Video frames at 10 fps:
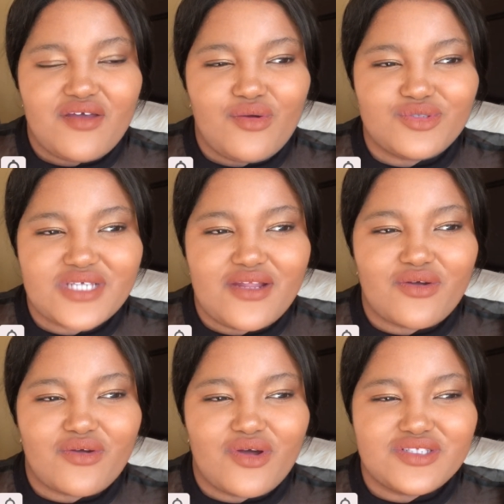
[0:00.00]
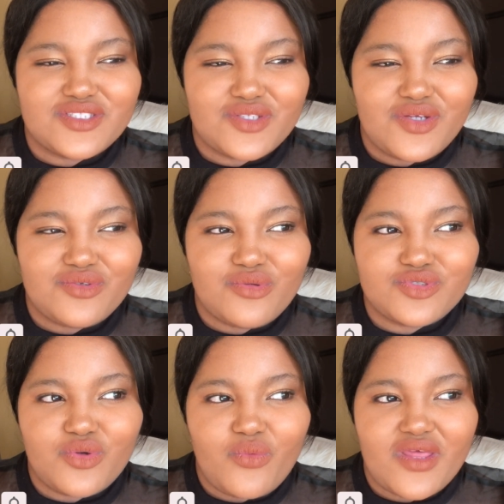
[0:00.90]
Also had a concern
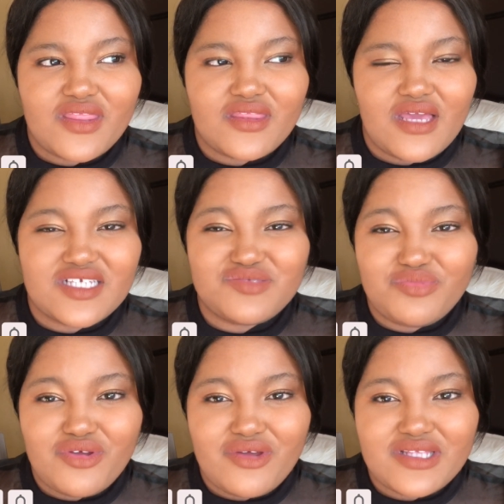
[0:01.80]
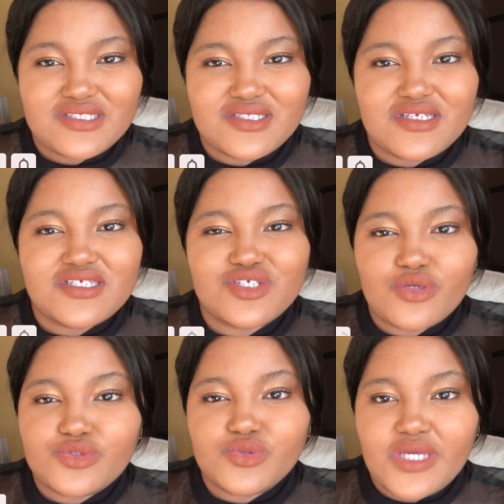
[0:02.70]
also with experience. She's
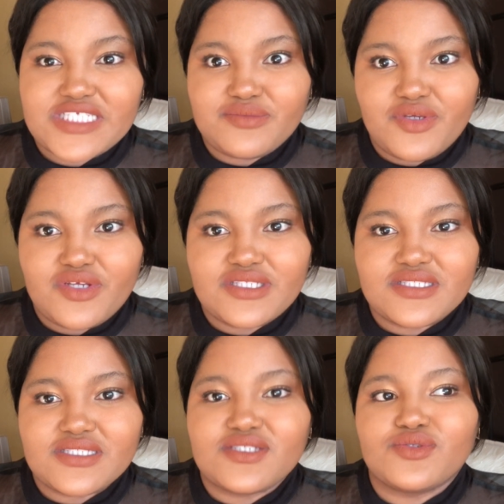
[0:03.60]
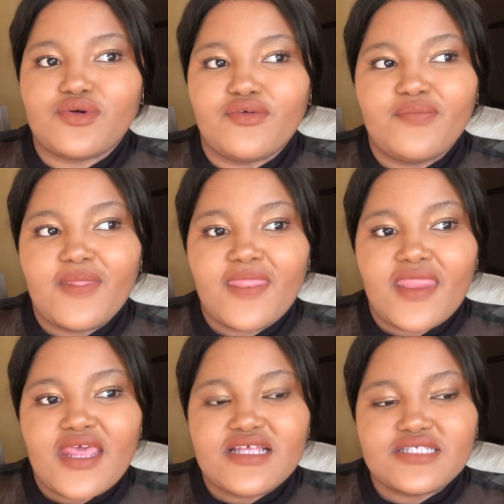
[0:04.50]
not too experienced. So
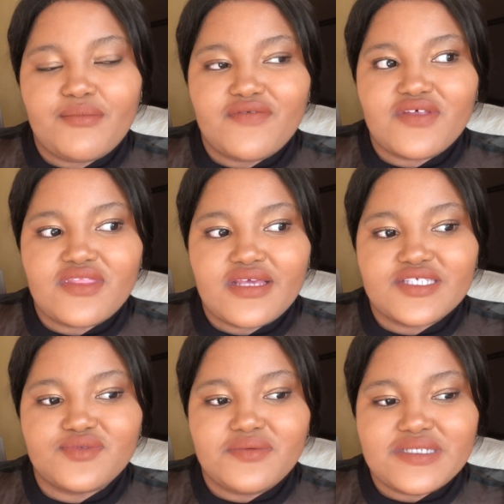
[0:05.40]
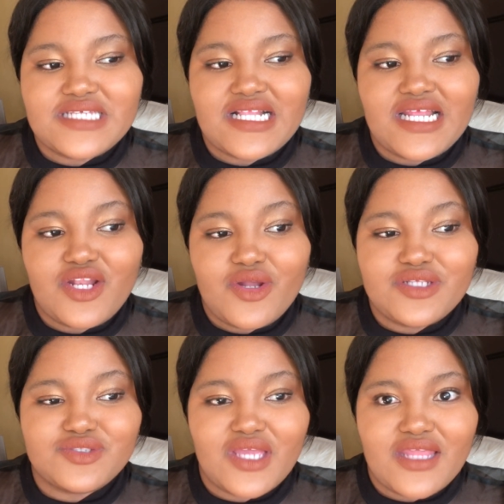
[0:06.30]
some of the things we're basically
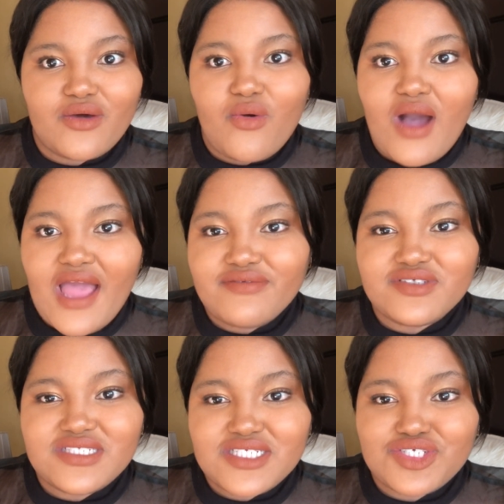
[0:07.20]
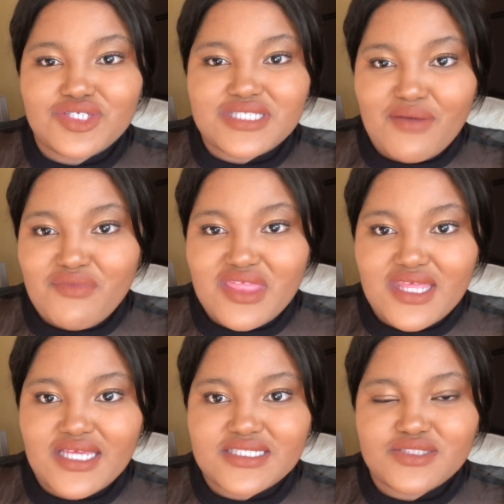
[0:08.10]
learning together, or I have to teach her some
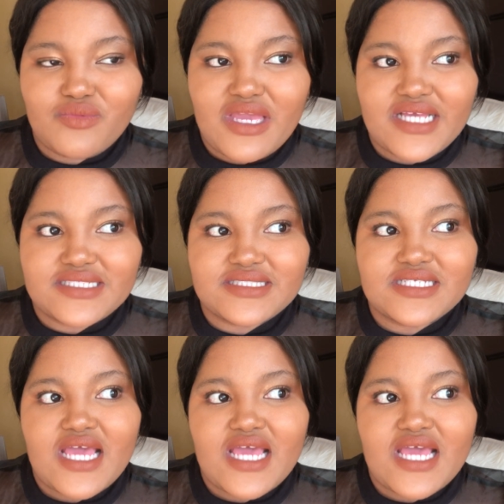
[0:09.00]
things, whereas